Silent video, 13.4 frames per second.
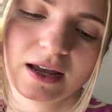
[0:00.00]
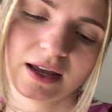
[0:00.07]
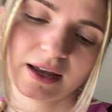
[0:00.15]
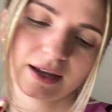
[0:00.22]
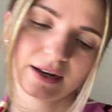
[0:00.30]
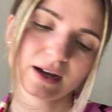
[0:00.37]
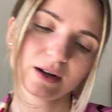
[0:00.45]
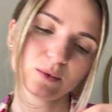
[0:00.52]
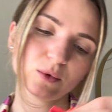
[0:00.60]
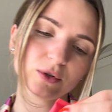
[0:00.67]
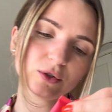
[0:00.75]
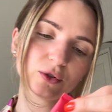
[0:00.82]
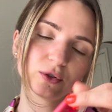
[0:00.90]
and I
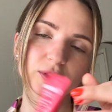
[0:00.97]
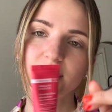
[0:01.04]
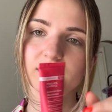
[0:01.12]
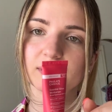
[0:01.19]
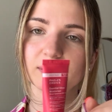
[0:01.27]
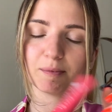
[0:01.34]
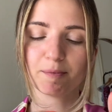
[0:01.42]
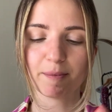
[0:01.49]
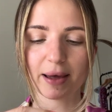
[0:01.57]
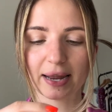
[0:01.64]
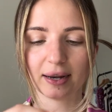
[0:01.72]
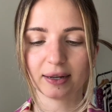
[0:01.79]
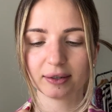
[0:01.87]
want to
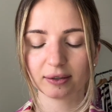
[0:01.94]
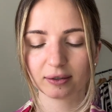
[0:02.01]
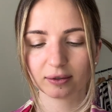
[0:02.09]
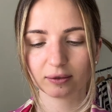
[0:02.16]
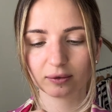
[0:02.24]
smell it.